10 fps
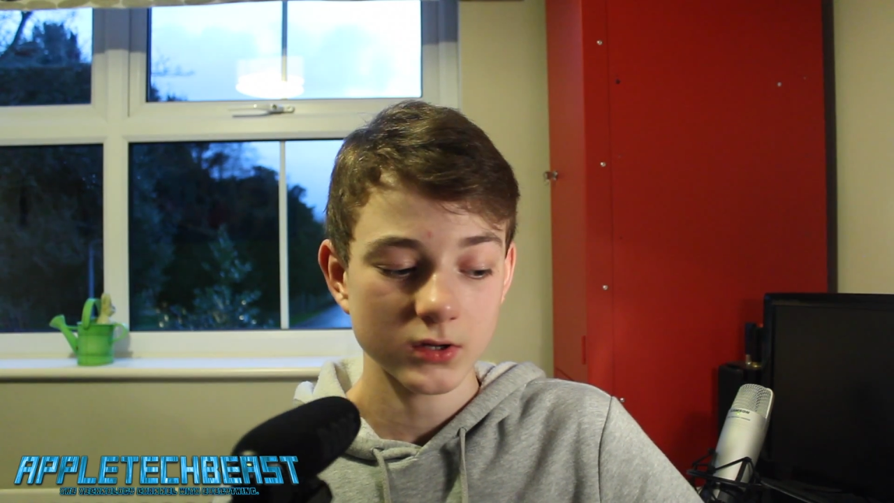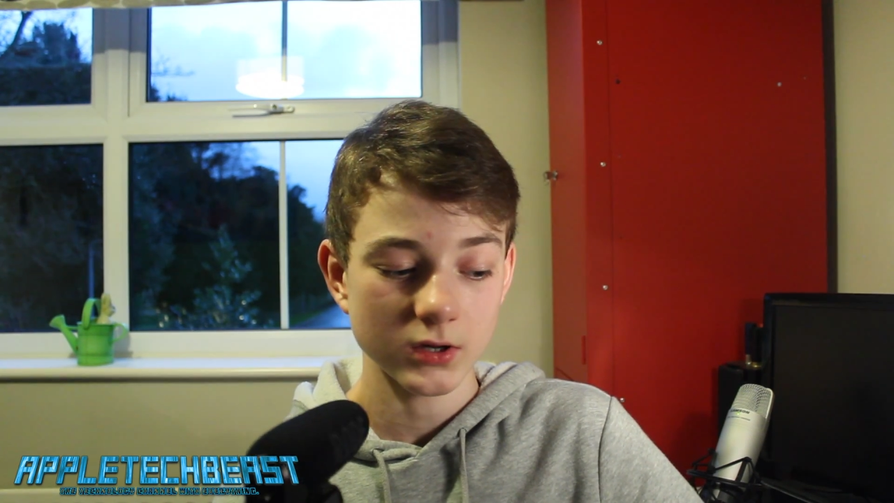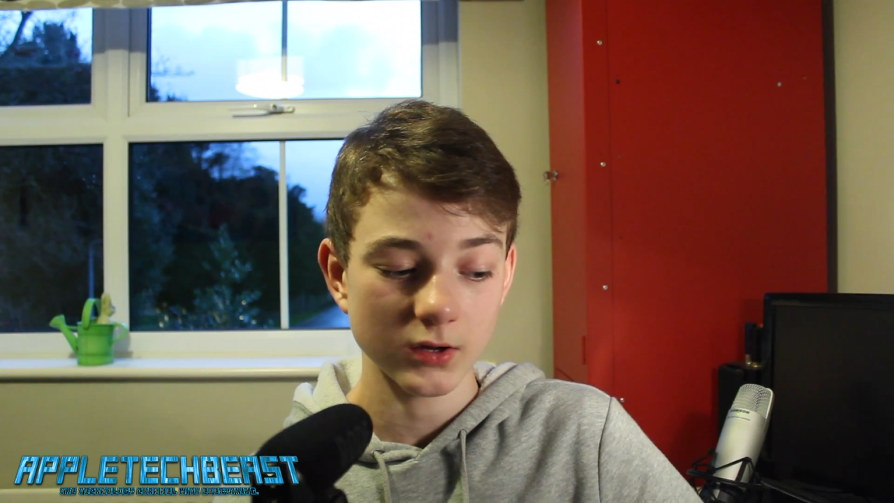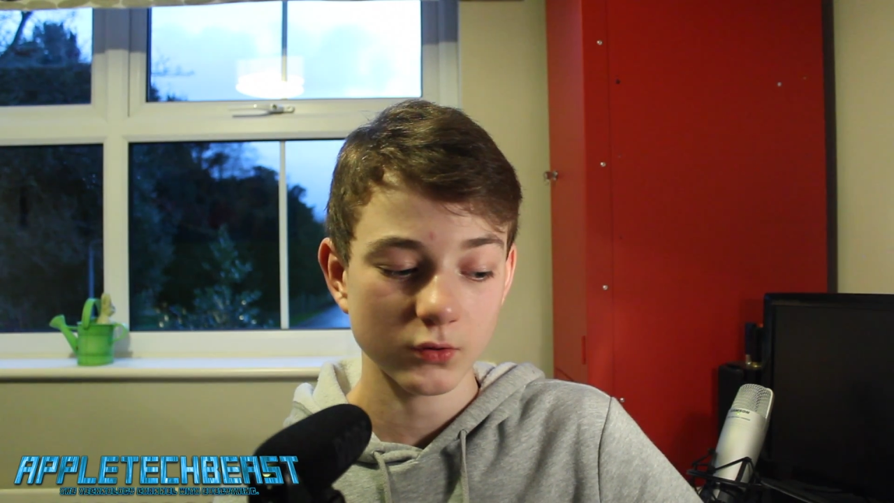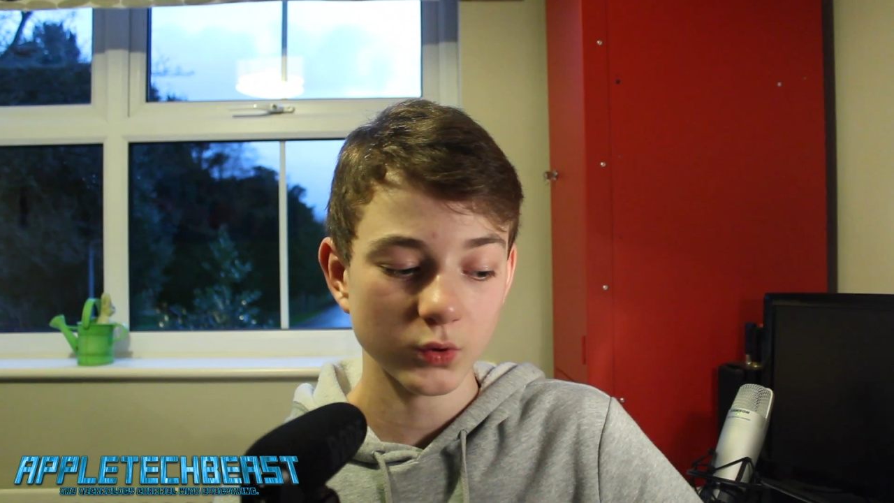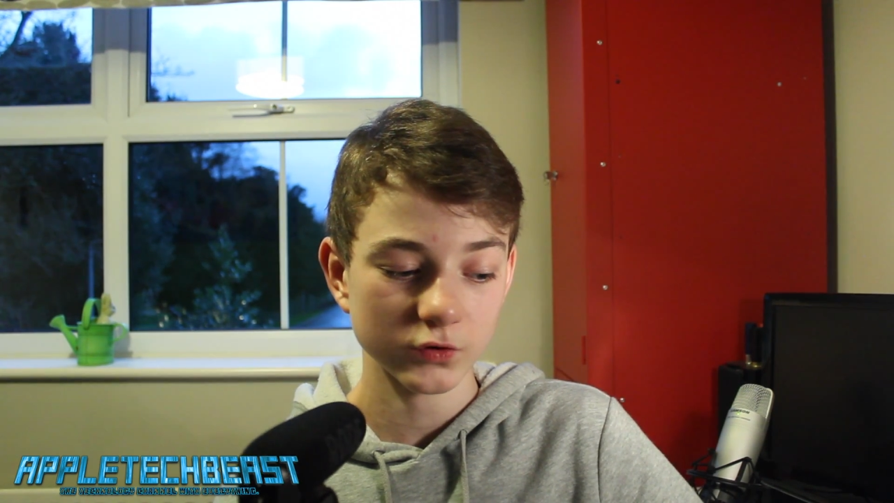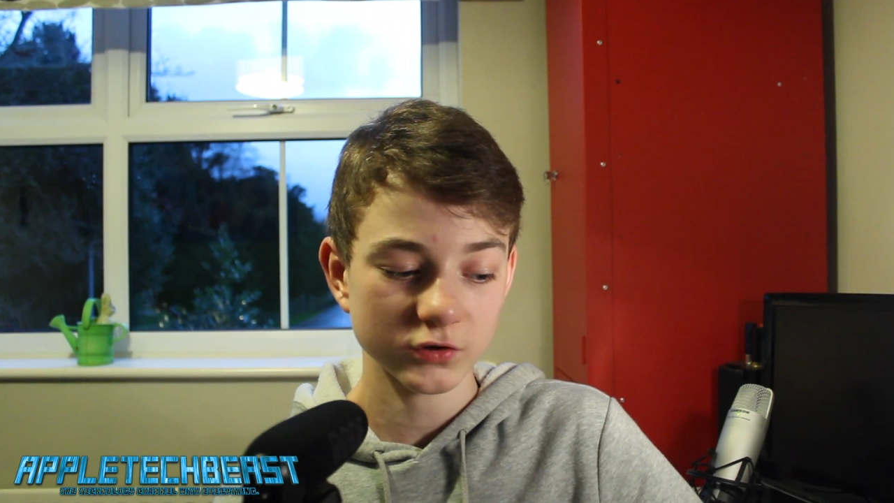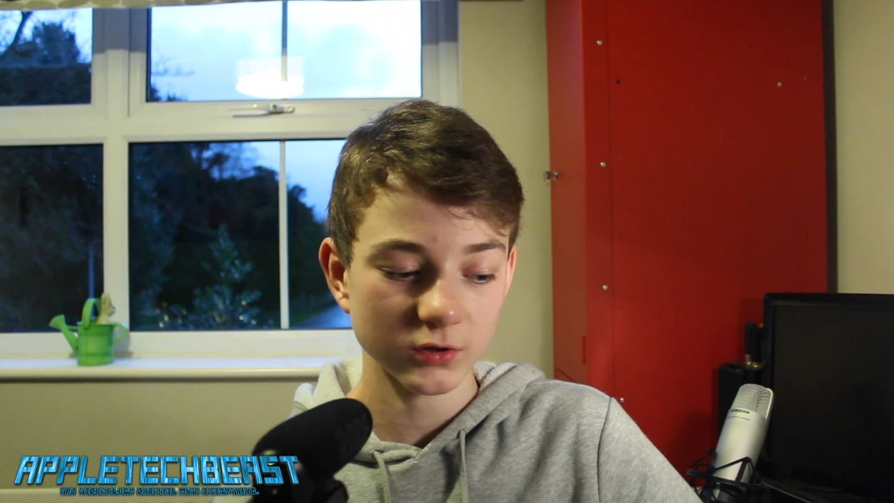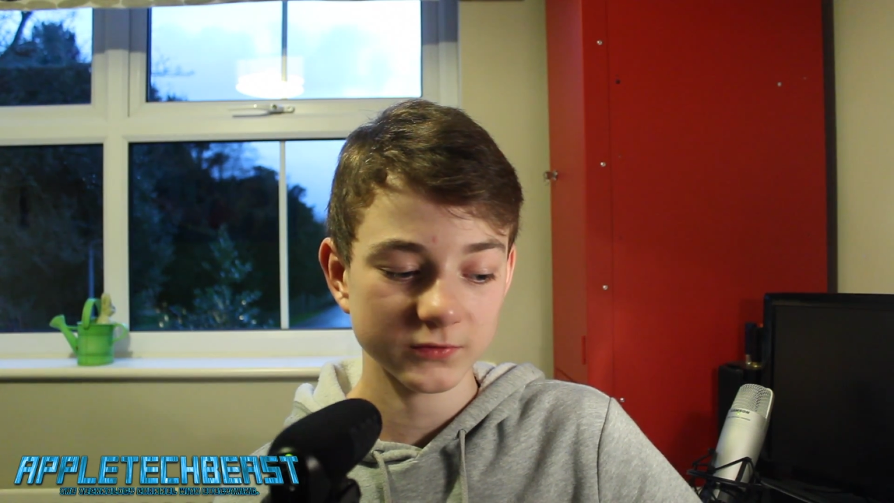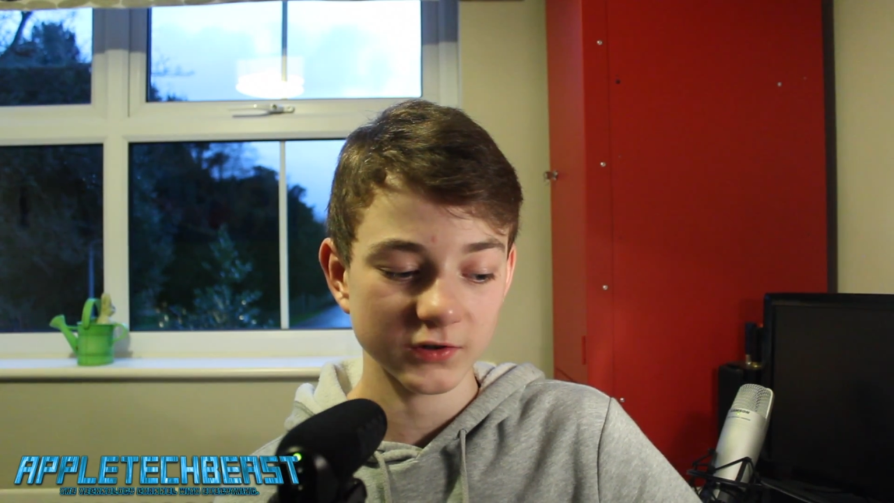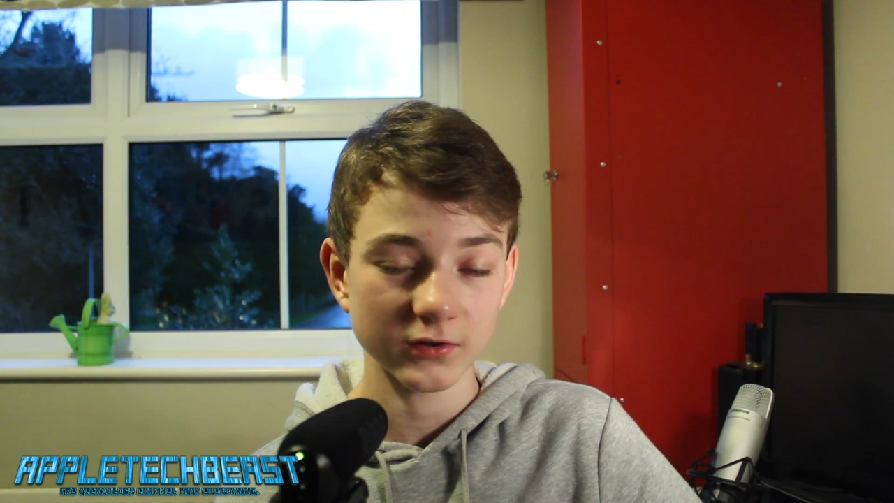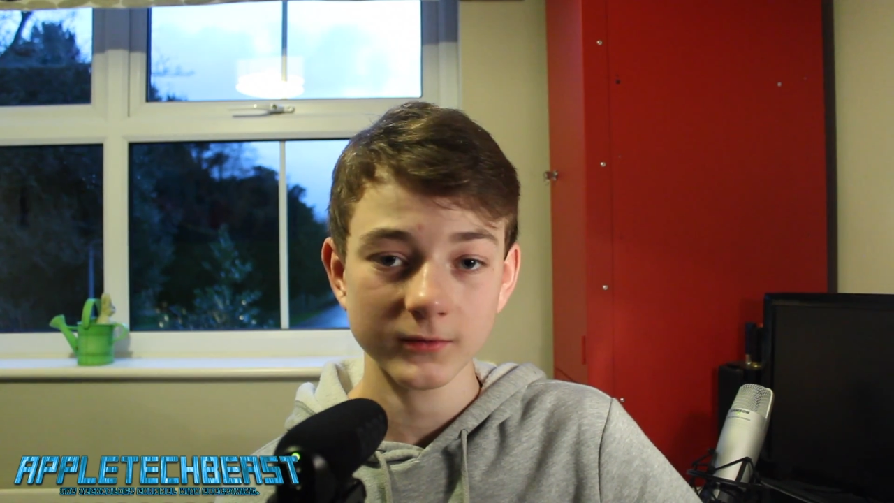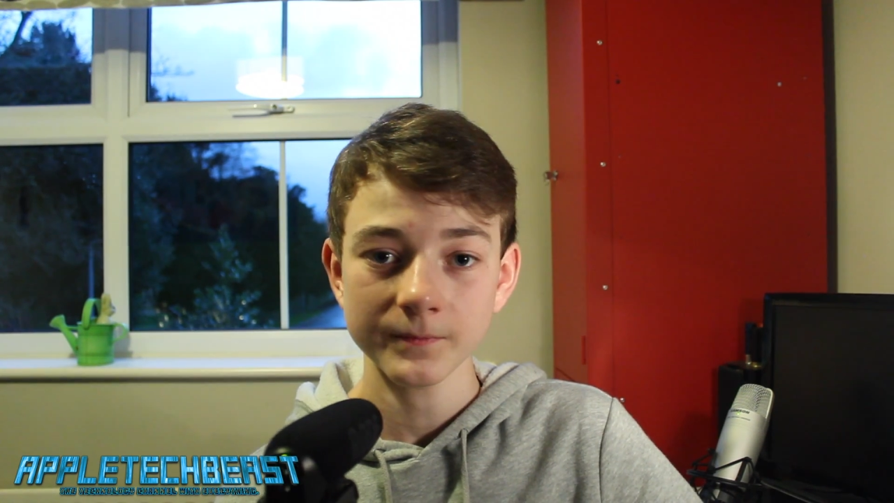quadcopter.